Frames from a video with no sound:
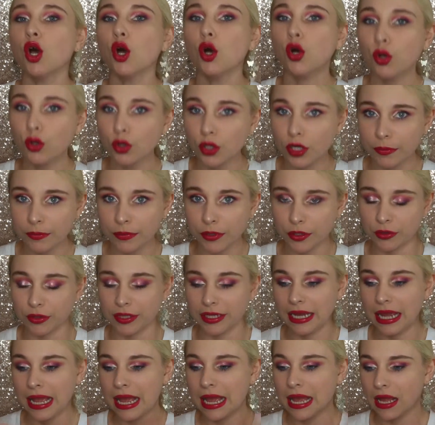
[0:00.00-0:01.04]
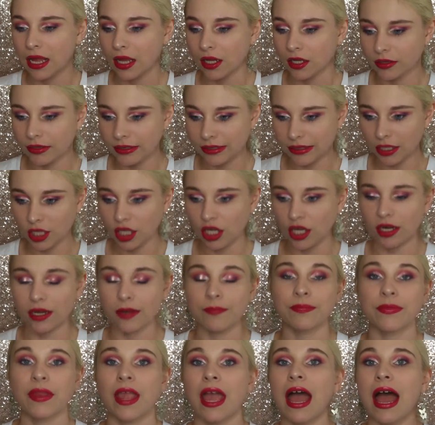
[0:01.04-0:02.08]
Huda Beauty. Look,
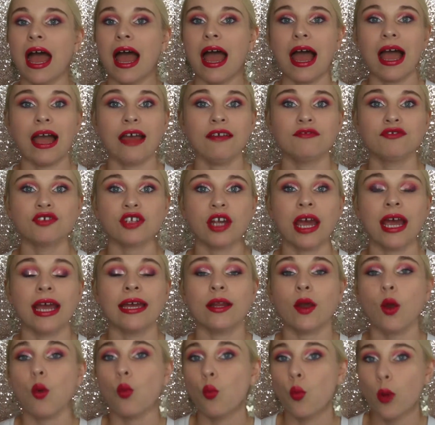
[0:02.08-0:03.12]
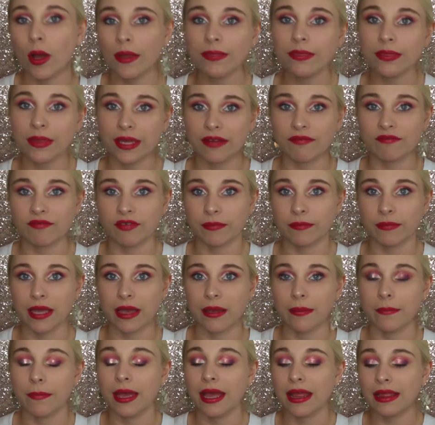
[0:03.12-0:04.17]
I've tried one thing from
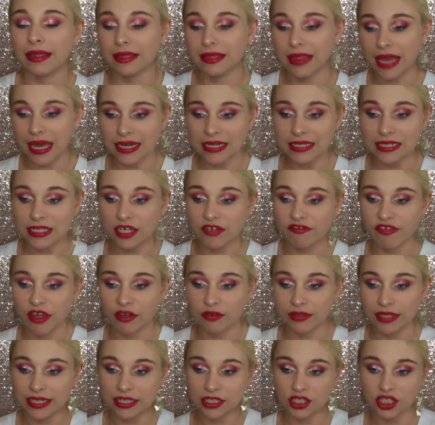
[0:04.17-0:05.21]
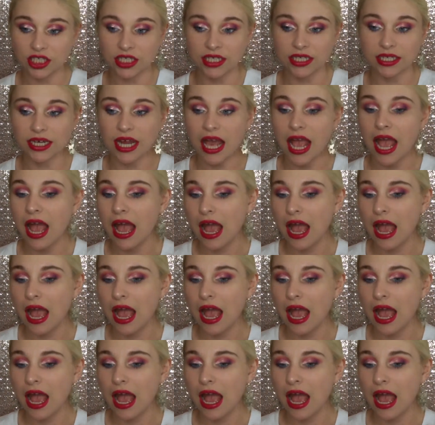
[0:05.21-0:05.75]
them. That is their foundation.